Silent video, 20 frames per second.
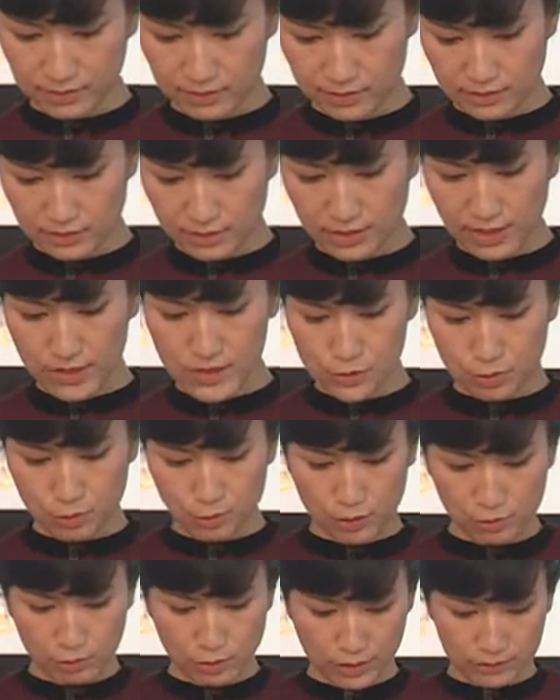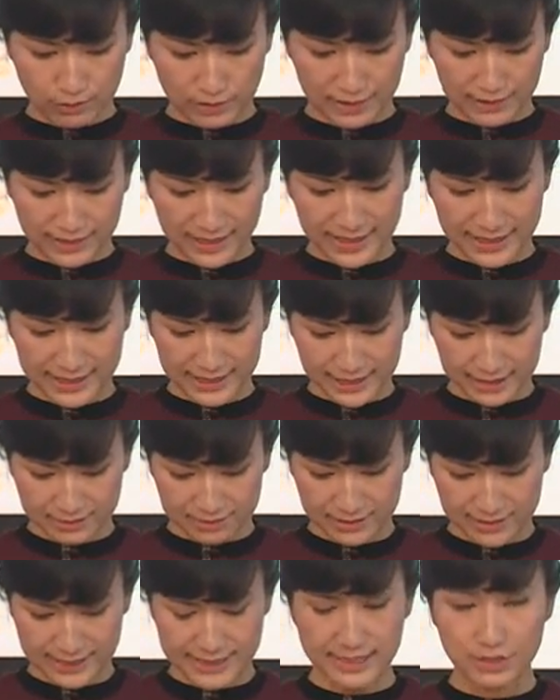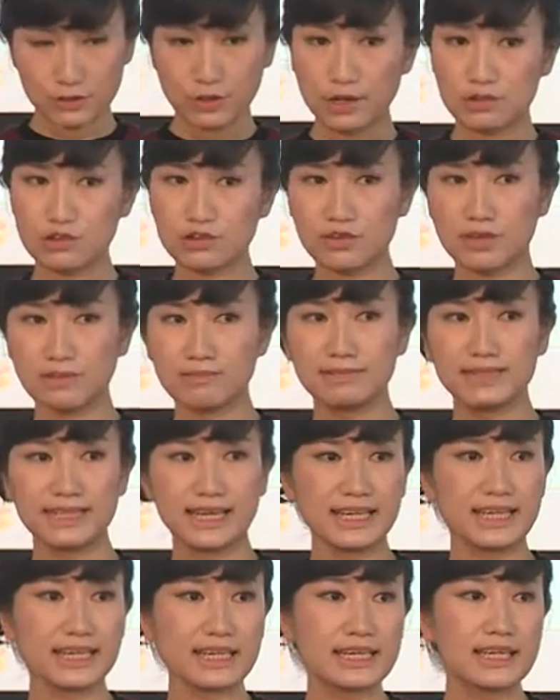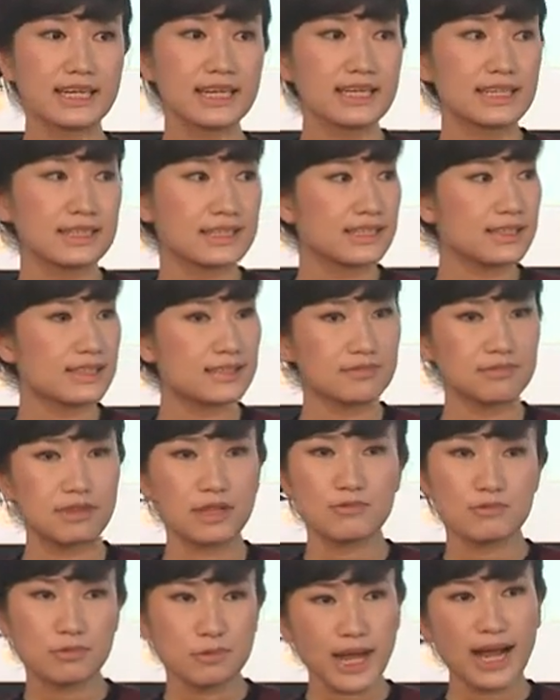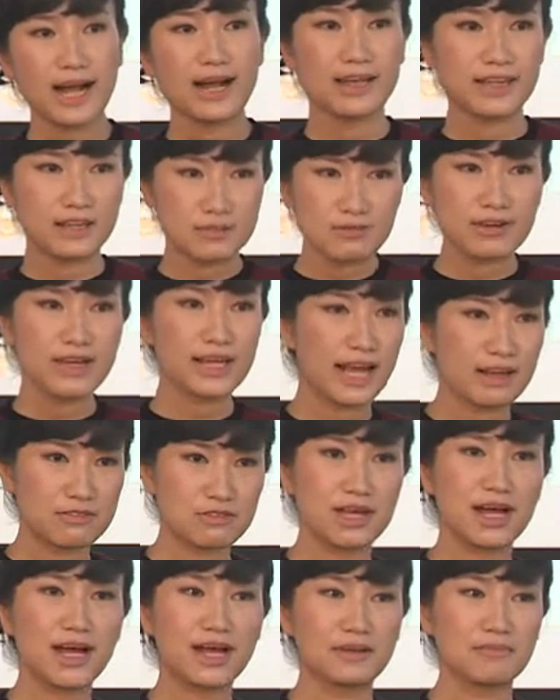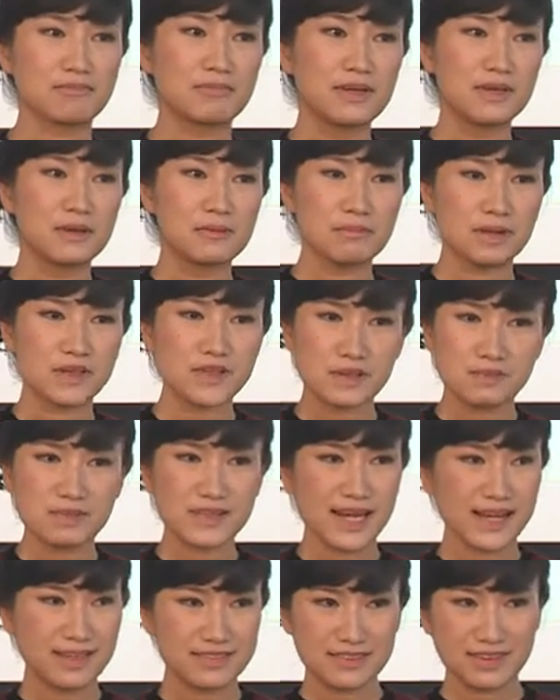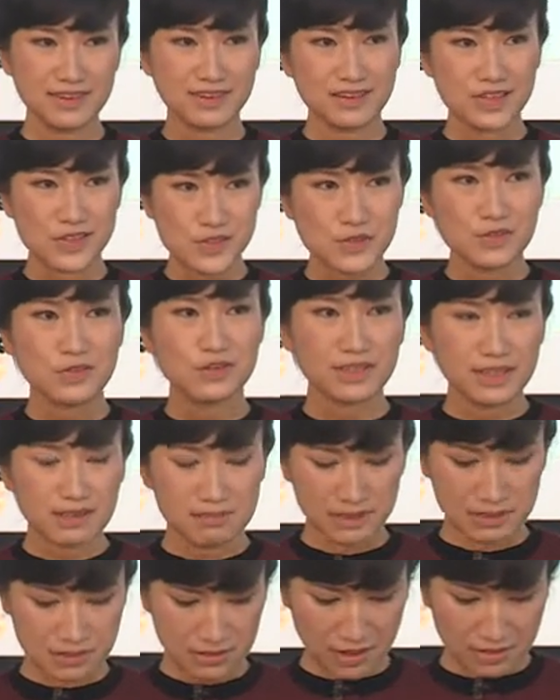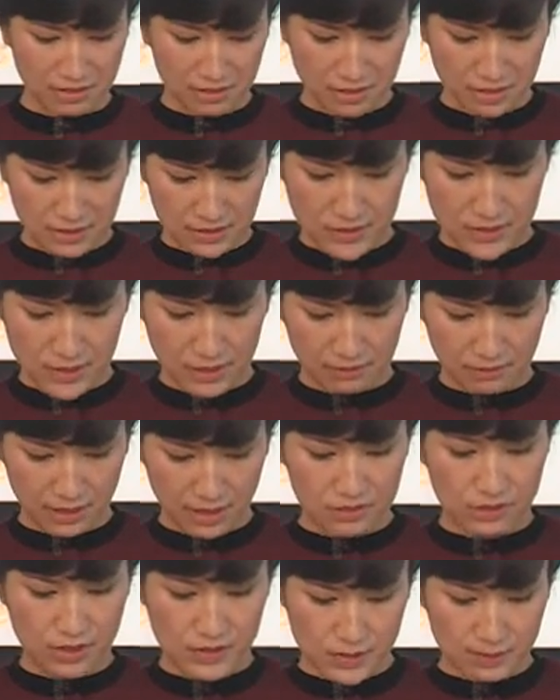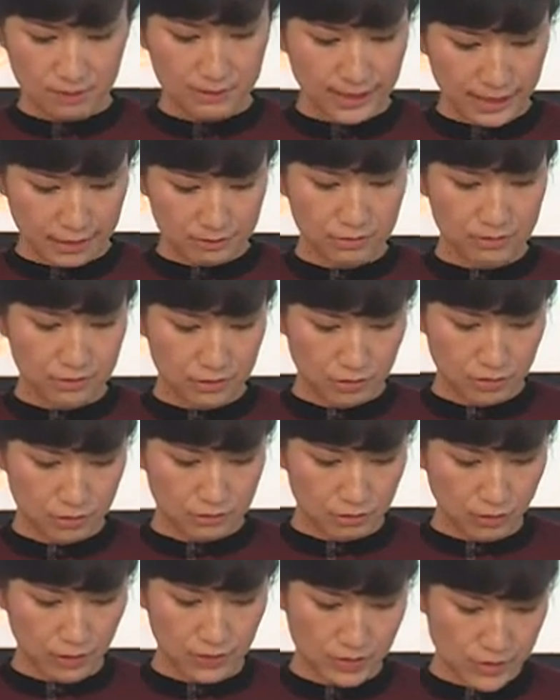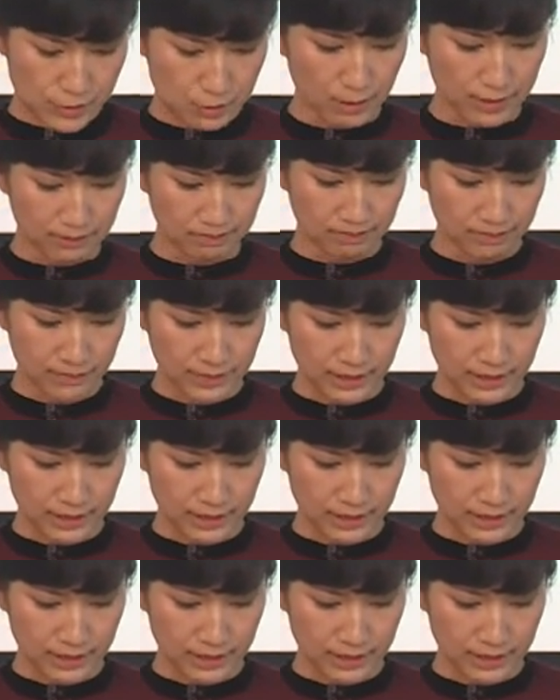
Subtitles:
the last one will be a kind of a situational play if we have time. But it seems that it's too limited, so I just planned for this one.